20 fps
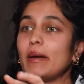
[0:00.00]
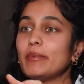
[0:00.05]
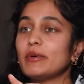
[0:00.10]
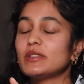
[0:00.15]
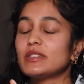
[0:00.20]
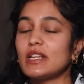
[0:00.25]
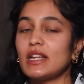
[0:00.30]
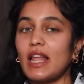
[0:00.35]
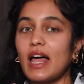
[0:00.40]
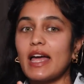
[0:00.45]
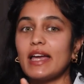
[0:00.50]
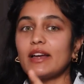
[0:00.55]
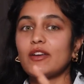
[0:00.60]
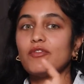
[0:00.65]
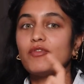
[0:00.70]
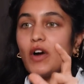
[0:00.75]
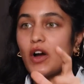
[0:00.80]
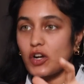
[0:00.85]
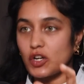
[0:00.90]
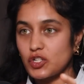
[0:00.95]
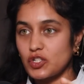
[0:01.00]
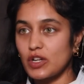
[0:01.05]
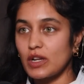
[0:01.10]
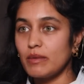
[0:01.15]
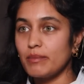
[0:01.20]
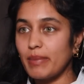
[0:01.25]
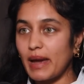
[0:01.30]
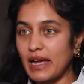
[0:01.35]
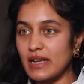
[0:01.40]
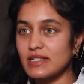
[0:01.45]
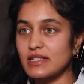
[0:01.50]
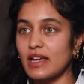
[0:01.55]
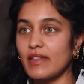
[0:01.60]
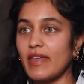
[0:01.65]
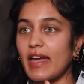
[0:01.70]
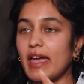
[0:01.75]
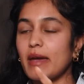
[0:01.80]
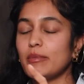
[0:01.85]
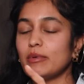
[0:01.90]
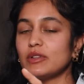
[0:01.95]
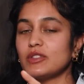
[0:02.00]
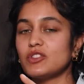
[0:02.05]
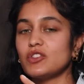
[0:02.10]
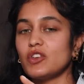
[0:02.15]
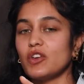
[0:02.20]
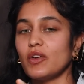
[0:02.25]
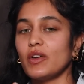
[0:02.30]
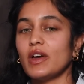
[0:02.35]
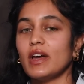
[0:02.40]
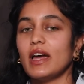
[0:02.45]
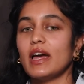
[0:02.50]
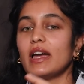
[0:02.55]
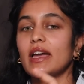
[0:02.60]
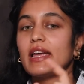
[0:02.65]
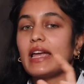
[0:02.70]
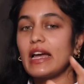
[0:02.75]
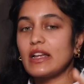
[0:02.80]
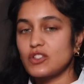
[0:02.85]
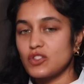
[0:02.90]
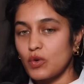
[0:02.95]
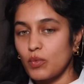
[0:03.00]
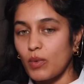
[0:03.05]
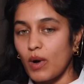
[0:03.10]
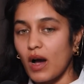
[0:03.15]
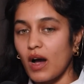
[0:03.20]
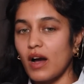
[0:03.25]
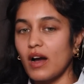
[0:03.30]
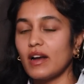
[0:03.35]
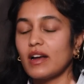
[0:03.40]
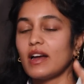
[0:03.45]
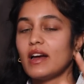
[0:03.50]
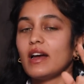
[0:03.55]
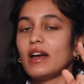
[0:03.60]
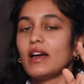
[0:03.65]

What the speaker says: able to function better. They're able to get to work.